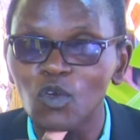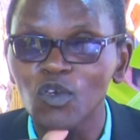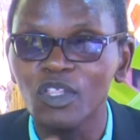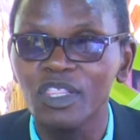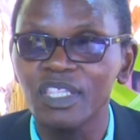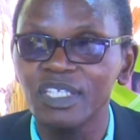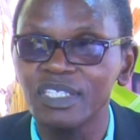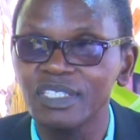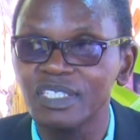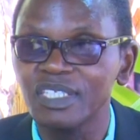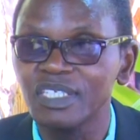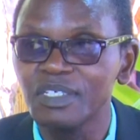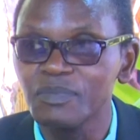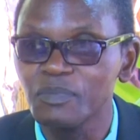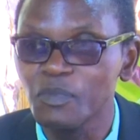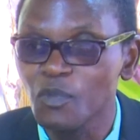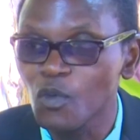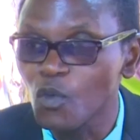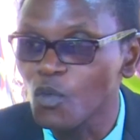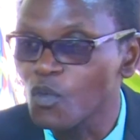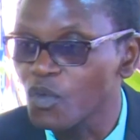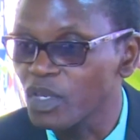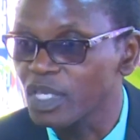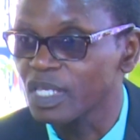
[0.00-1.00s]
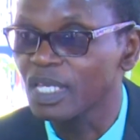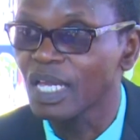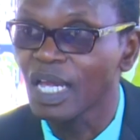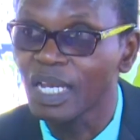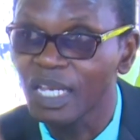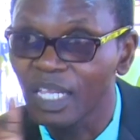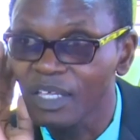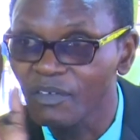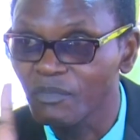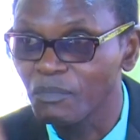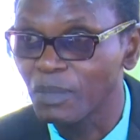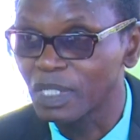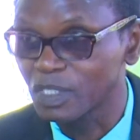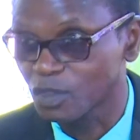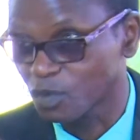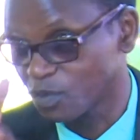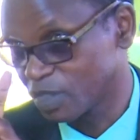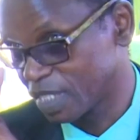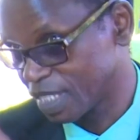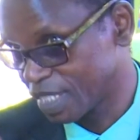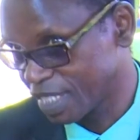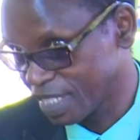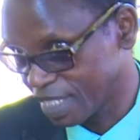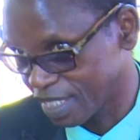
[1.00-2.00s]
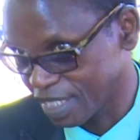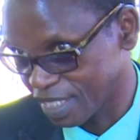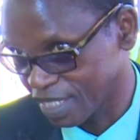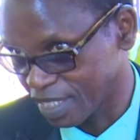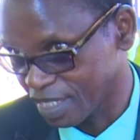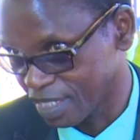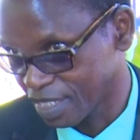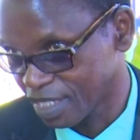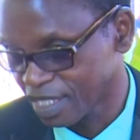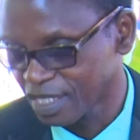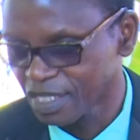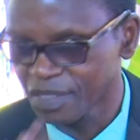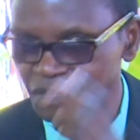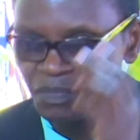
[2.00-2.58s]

So the way the deaf people see things